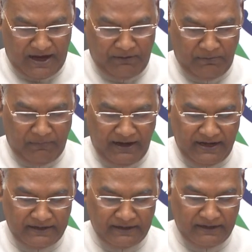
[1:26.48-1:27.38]
Our
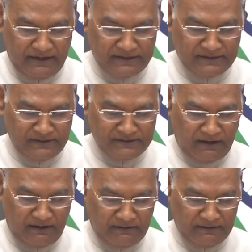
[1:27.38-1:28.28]
bilateral relations
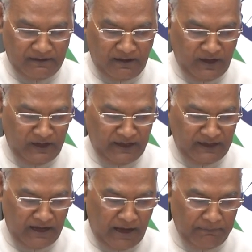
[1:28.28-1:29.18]
are on
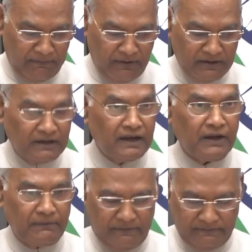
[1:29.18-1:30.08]
an upward
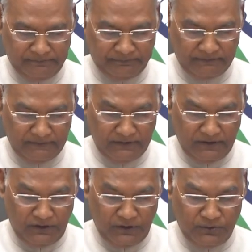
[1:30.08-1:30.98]
curve.
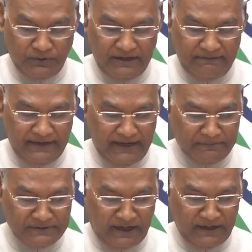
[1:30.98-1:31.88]
Today we
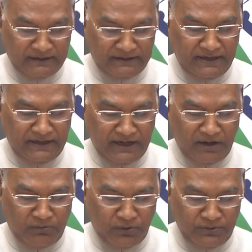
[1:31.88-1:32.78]
have signed three
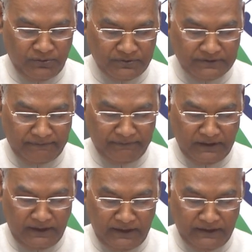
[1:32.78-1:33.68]
MOUs
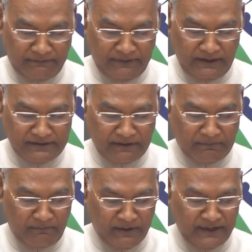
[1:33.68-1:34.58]
in the fields
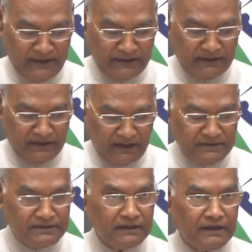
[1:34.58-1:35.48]
of mining,
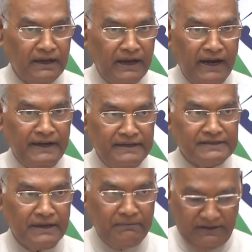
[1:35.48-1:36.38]
culture, and
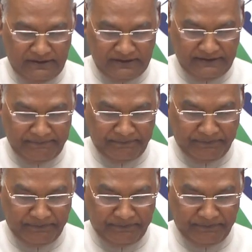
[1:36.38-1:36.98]
disability.